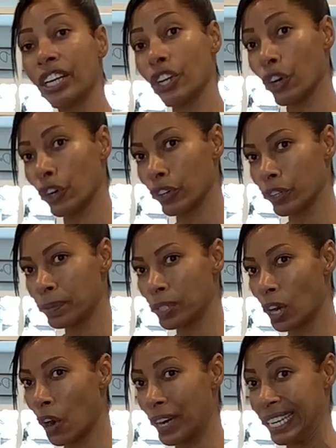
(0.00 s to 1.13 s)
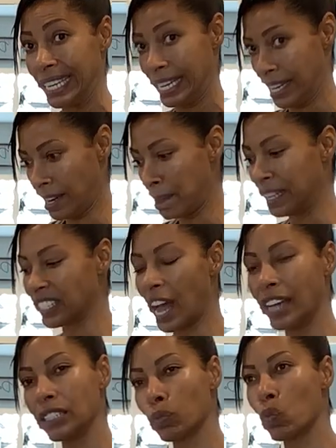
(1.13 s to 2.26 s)
and herbs already in it because I
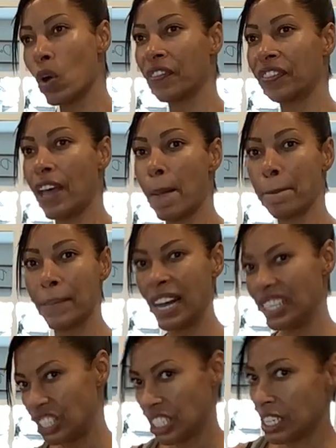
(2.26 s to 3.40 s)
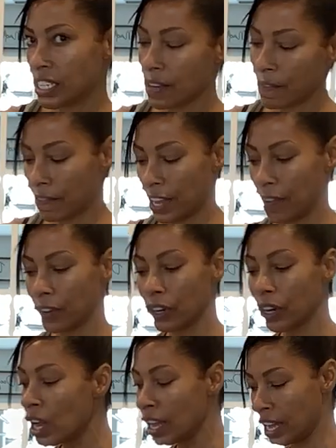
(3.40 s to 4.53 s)
just want that pungent
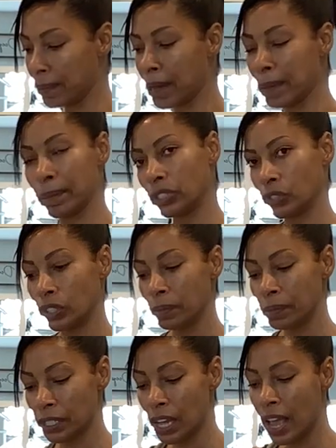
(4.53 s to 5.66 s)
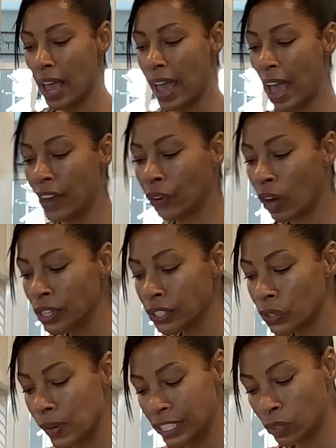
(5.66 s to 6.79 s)
flavor in my mushrooms. And you're also
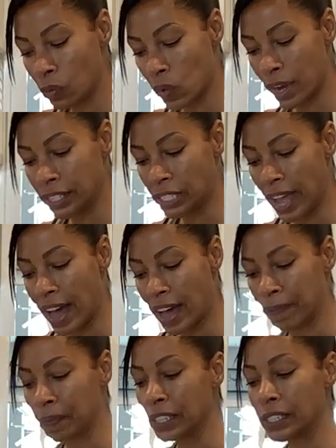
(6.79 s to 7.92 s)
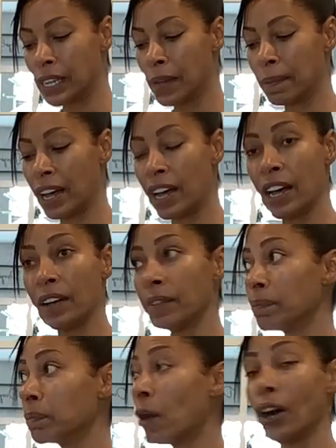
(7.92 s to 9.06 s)
going to want to add some
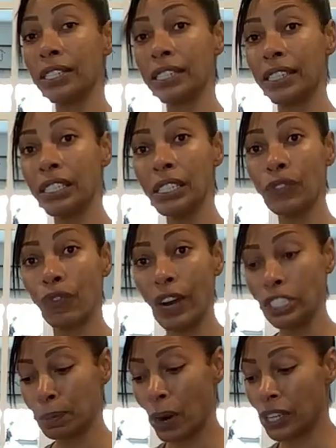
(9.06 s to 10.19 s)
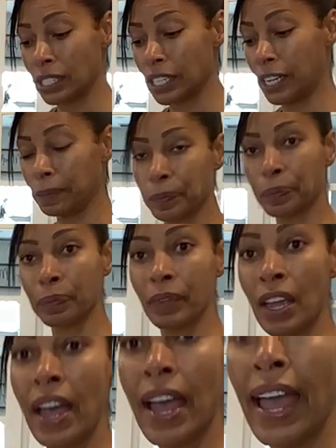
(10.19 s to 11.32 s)
parsley. This is fresh parsley.
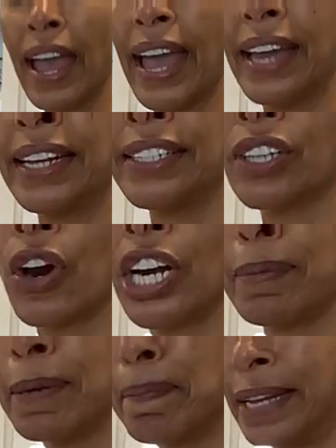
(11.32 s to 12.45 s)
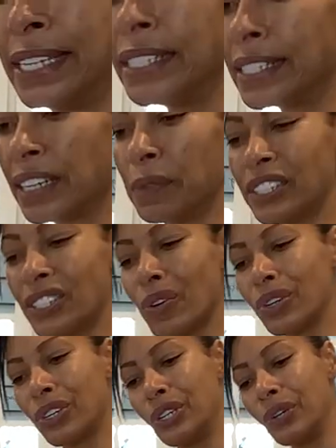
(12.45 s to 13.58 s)
And it has already been minced. It was so
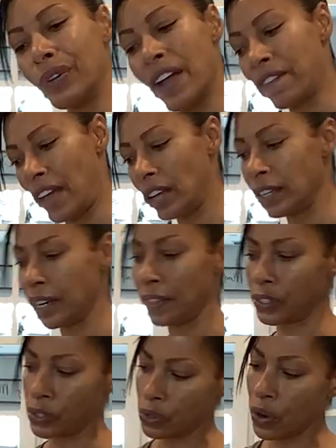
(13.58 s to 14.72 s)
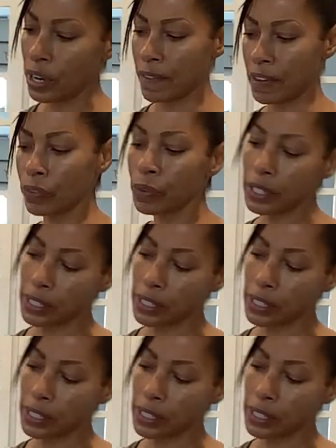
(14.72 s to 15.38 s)
cute. I found it at the store and I've never really